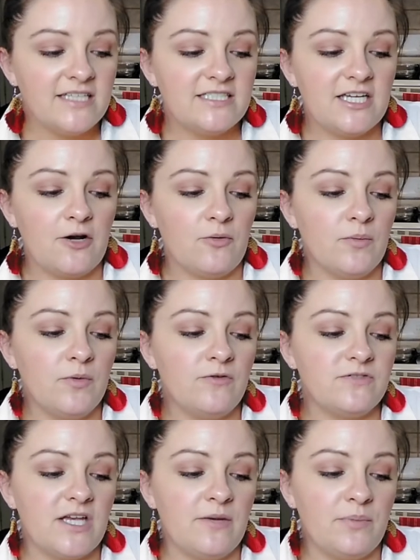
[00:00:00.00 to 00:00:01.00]
Said it
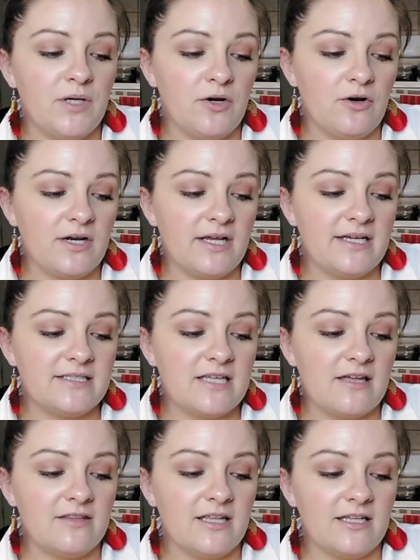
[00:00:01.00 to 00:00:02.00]
removes impurities
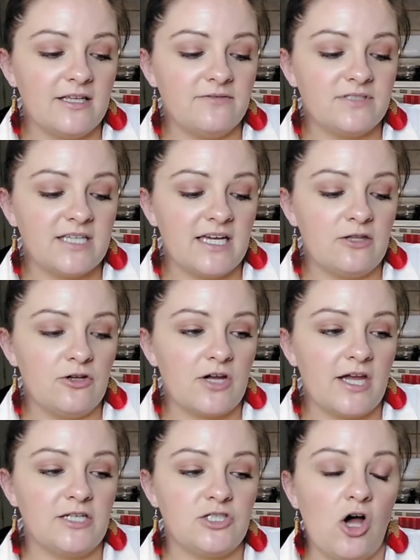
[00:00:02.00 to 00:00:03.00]
that leave skin
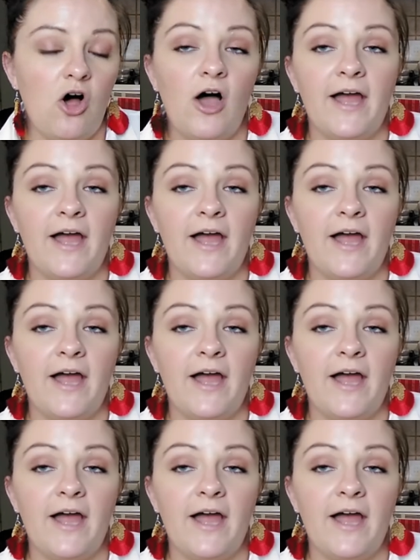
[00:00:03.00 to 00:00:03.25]
looking dull,